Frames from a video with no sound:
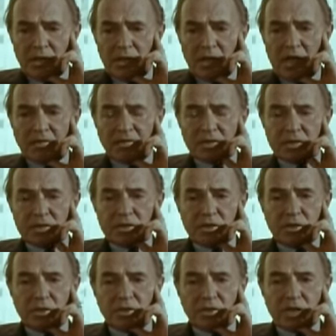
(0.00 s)
having a
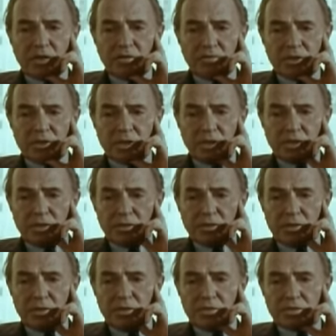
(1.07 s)
story in which he could
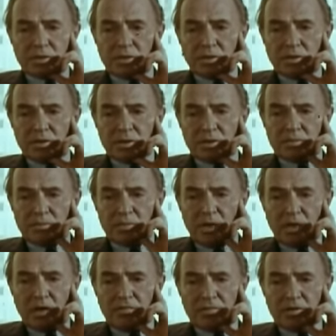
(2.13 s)
use all these
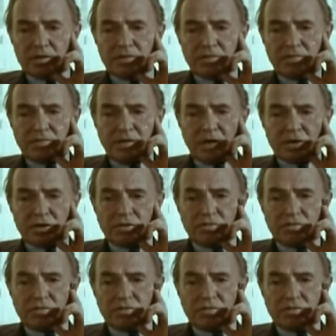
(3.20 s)
marvelous fresh